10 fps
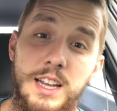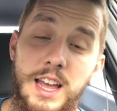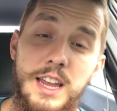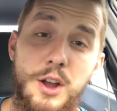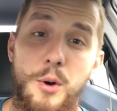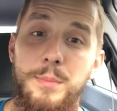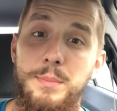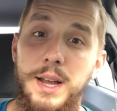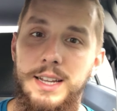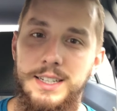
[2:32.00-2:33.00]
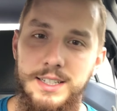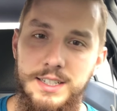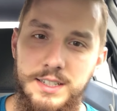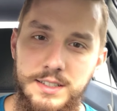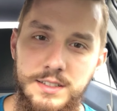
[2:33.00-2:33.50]
and
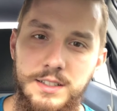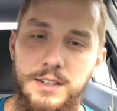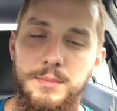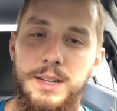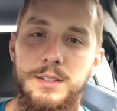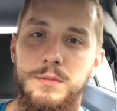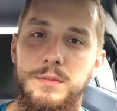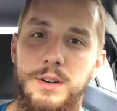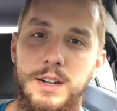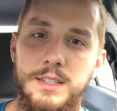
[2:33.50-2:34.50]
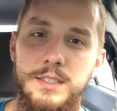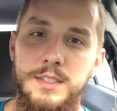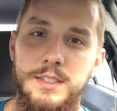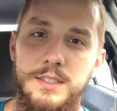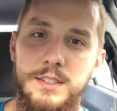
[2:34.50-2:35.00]
obeying the commands of Christ,